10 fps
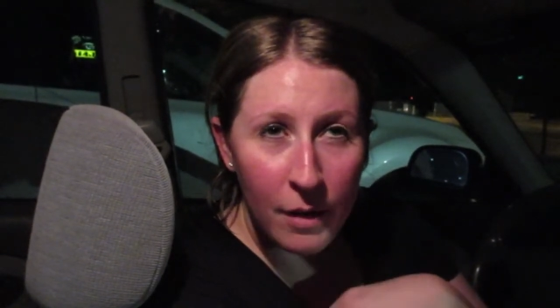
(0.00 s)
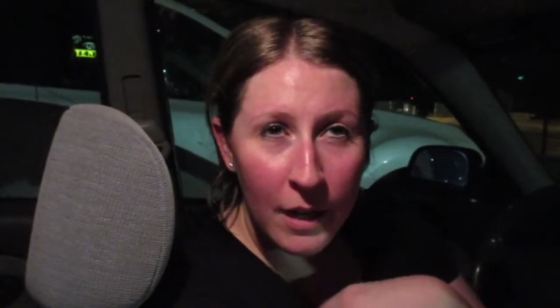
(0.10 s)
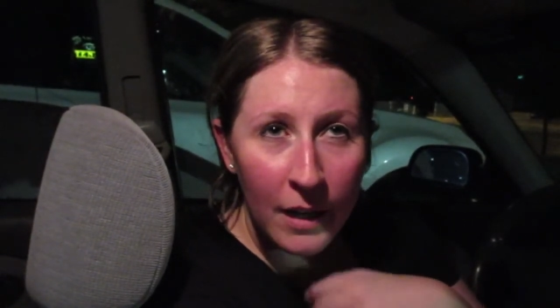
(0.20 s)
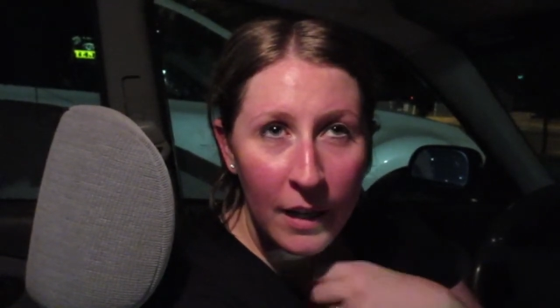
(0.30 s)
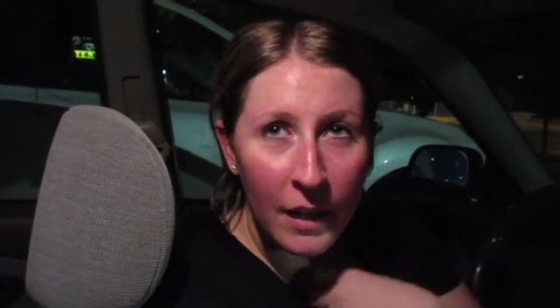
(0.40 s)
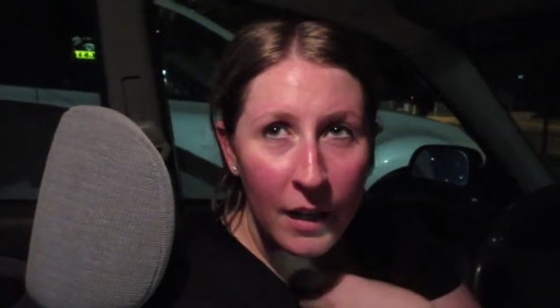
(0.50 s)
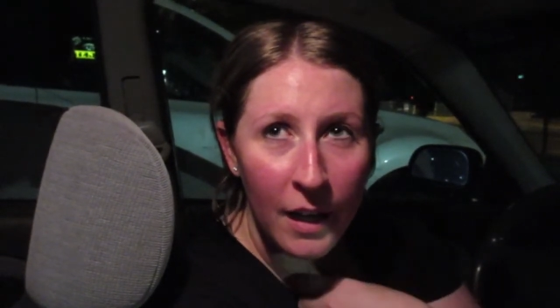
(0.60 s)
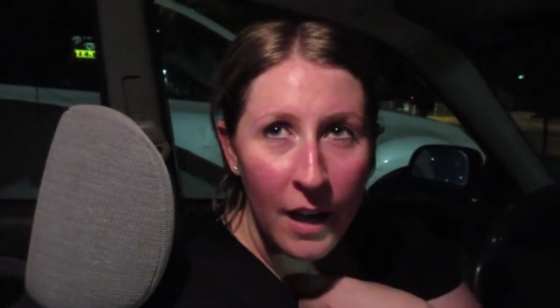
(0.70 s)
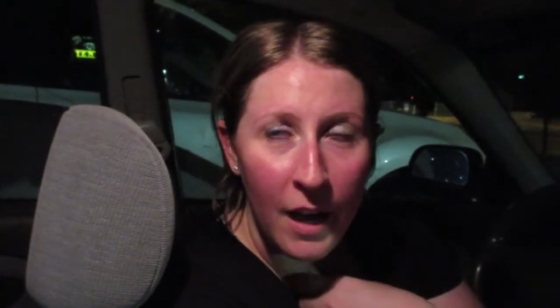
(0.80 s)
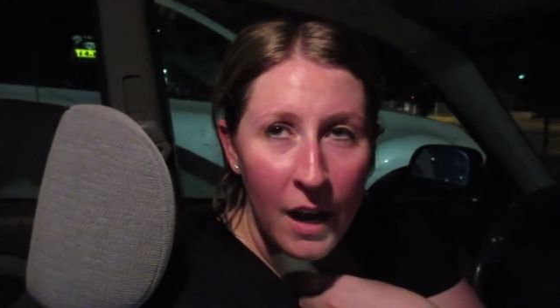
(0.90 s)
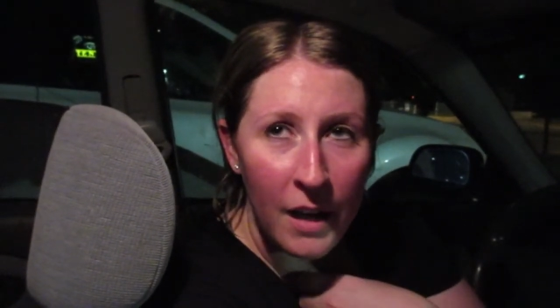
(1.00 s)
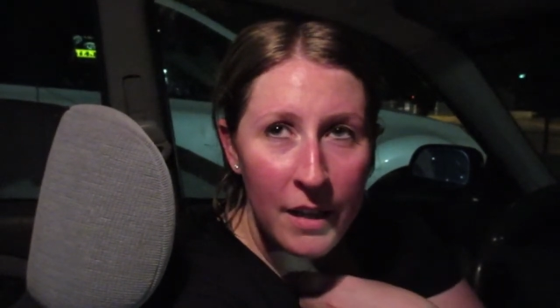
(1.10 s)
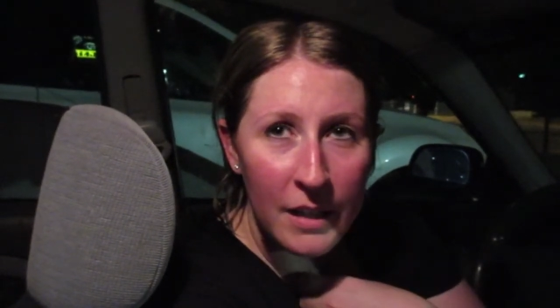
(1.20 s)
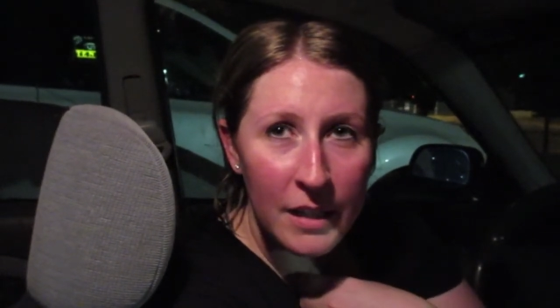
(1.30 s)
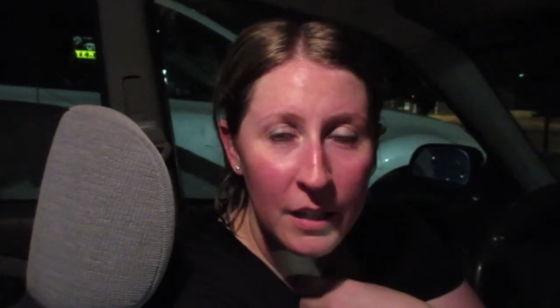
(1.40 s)
I
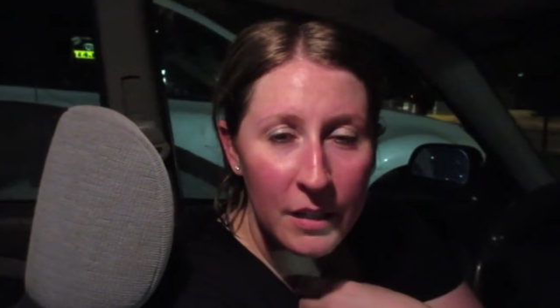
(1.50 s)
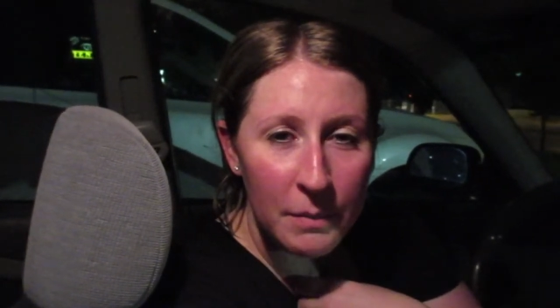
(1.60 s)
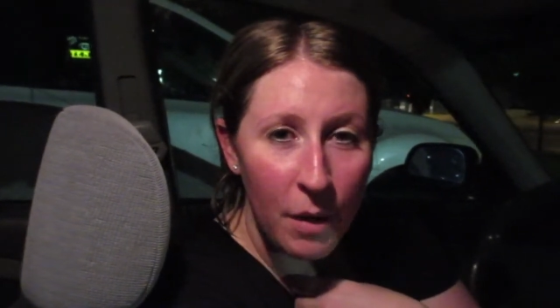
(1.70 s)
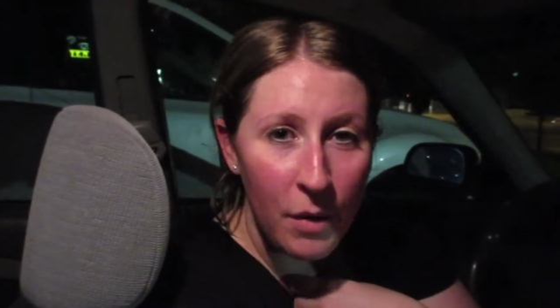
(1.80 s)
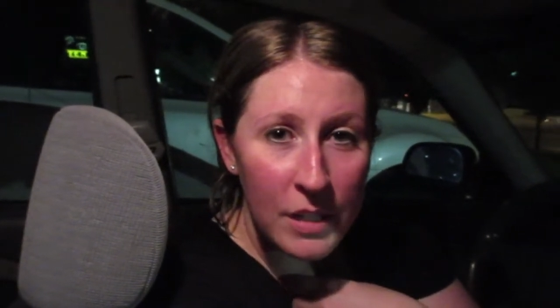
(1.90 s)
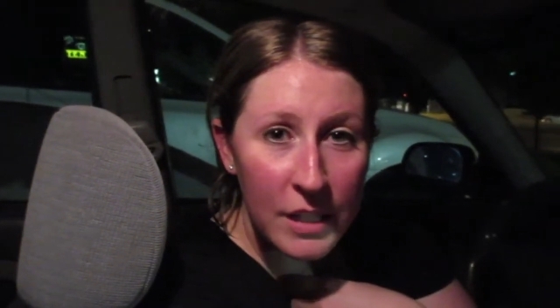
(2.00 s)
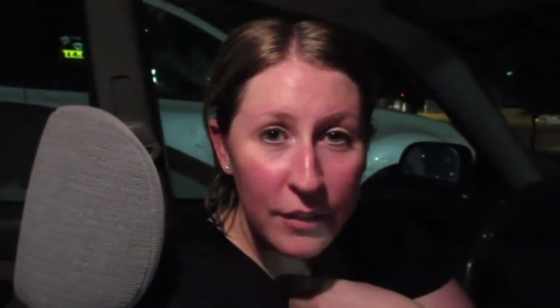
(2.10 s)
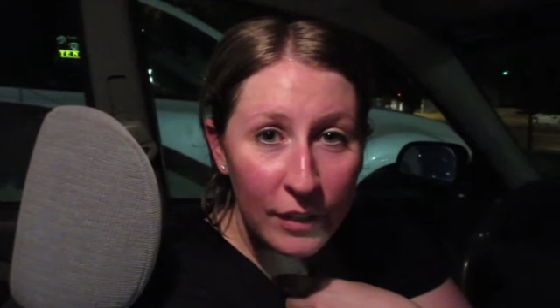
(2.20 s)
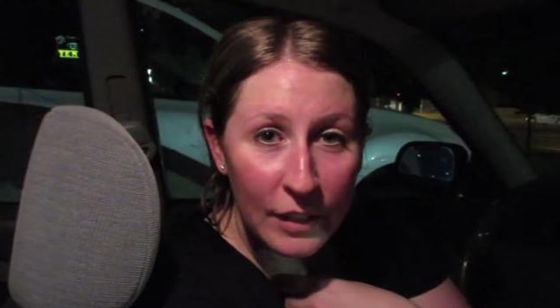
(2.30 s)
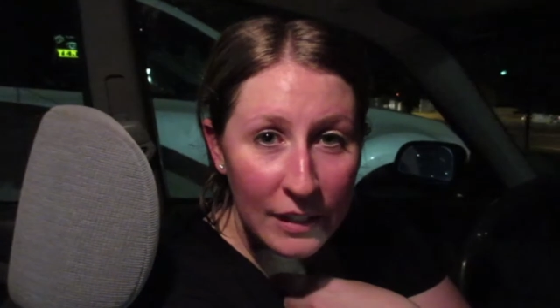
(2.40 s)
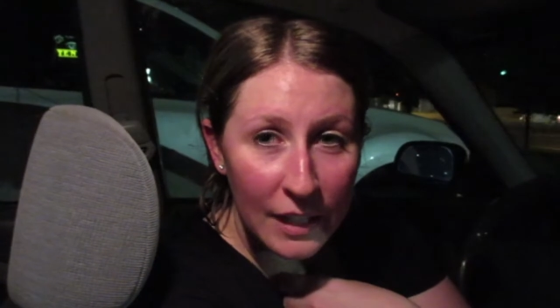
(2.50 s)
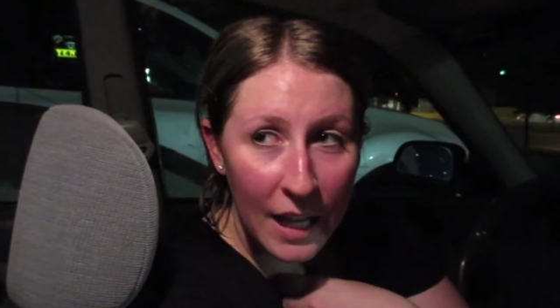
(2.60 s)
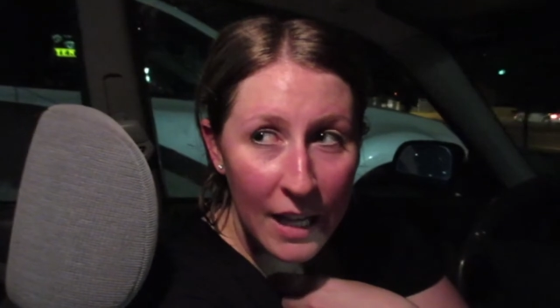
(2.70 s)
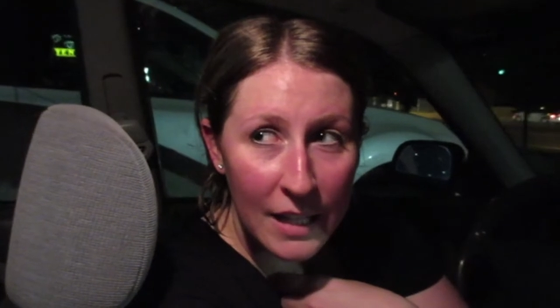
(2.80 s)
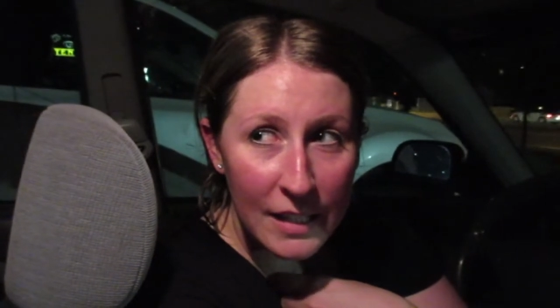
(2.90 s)
think tomorrow's a different
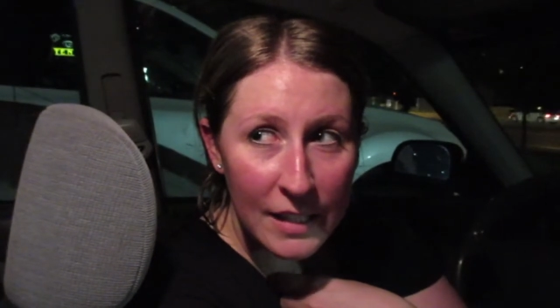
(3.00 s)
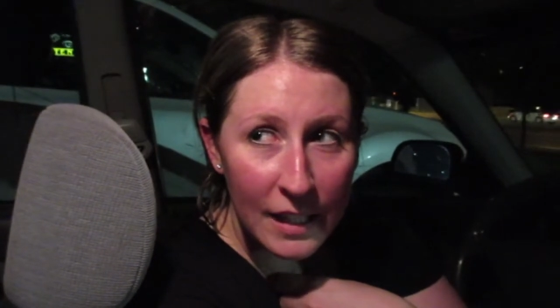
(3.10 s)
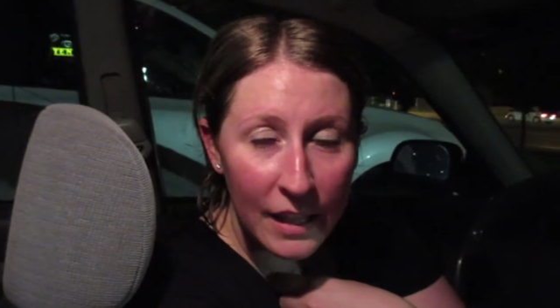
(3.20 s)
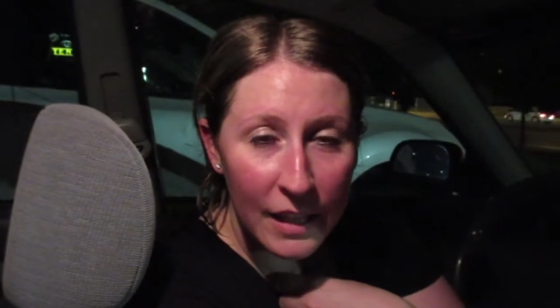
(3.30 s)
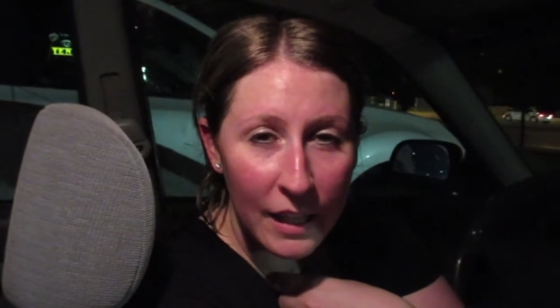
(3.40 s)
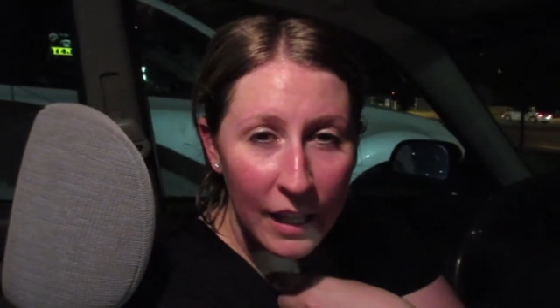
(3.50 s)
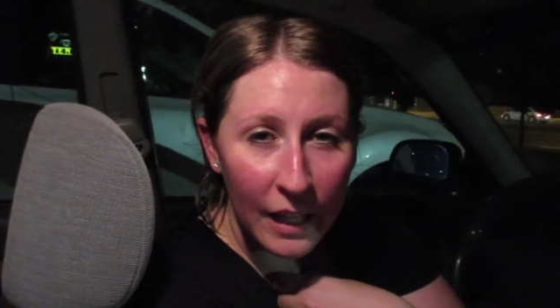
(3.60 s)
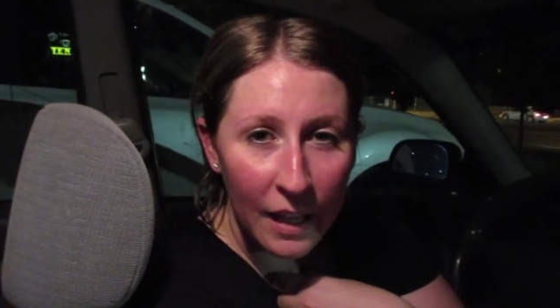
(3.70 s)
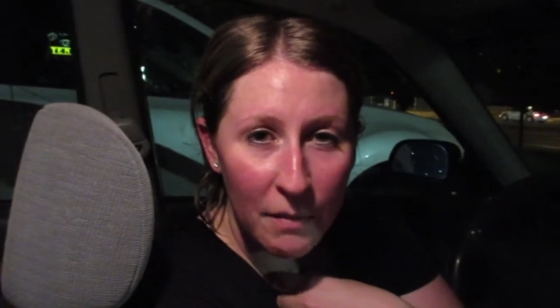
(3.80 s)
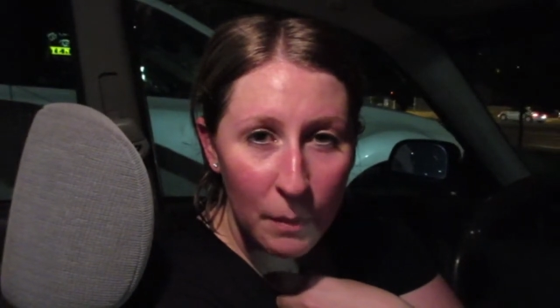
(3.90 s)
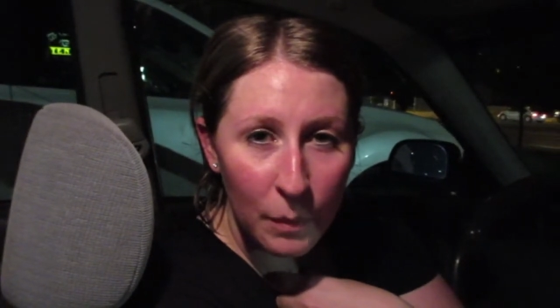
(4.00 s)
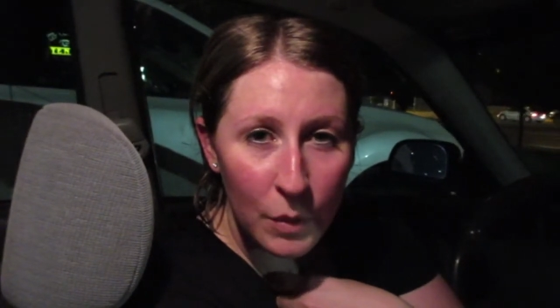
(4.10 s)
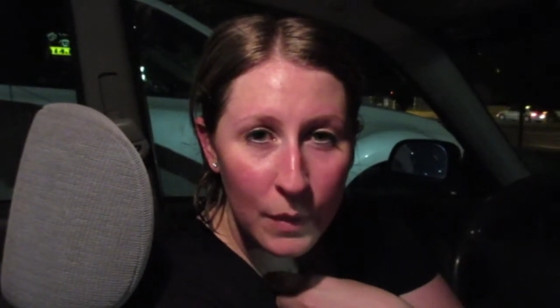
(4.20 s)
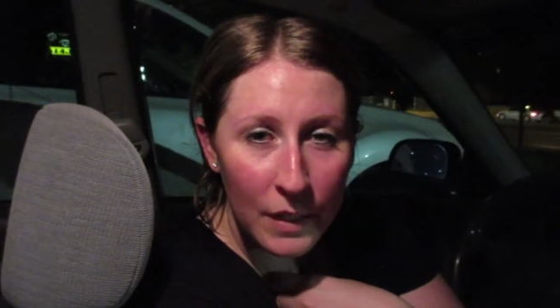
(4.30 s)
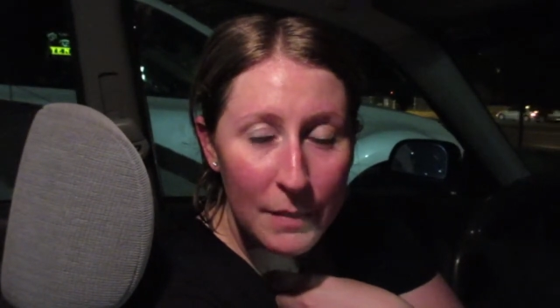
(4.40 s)
class, I think. I can't remember
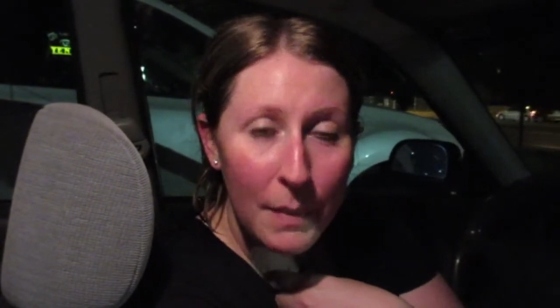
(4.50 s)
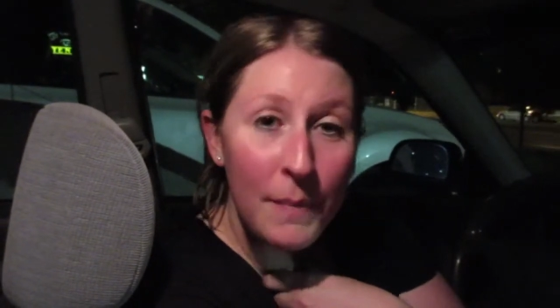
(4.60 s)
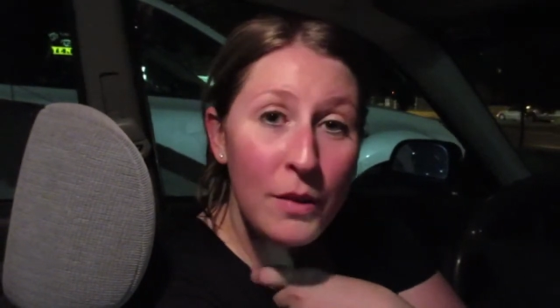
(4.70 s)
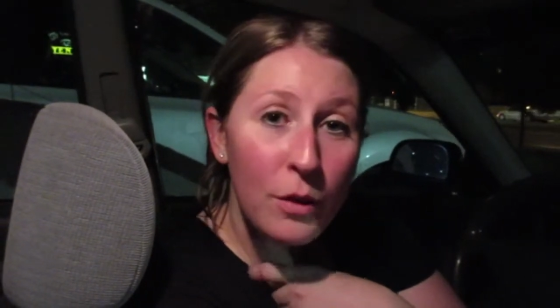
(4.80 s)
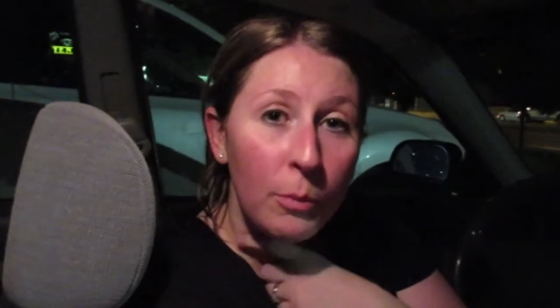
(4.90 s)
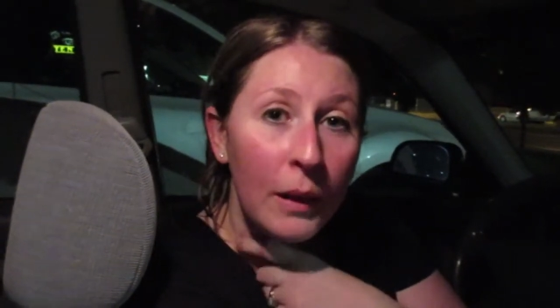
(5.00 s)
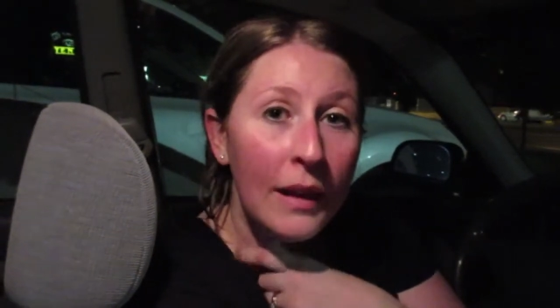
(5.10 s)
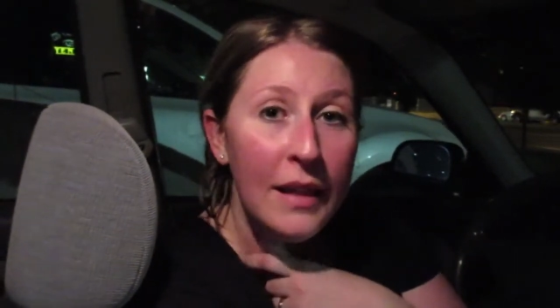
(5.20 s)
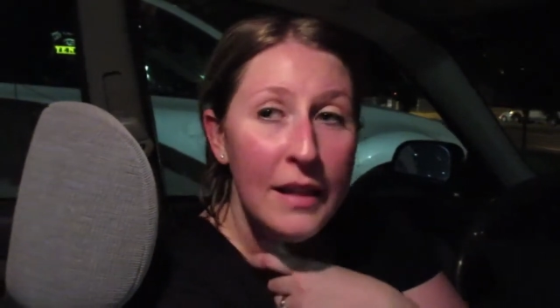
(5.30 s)
which one it is. It might be Zumba.